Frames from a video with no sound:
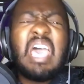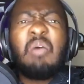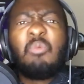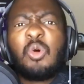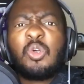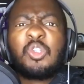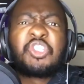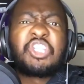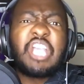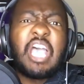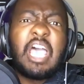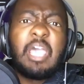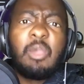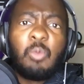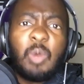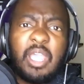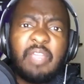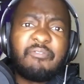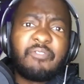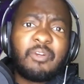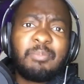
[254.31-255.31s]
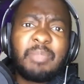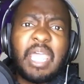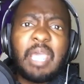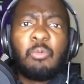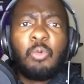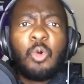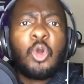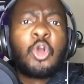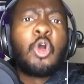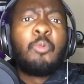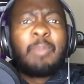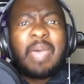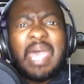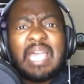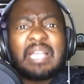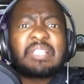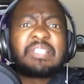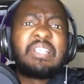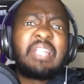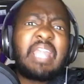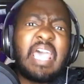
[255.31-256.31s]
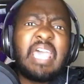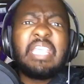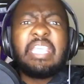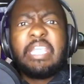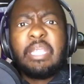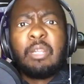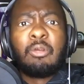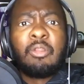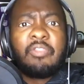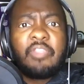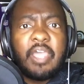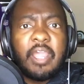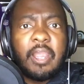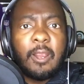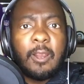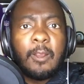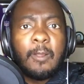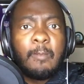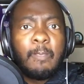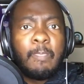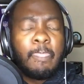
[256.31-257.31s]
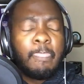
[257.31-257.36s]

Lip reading: we'll shy away from that. We'll go back to that here and there.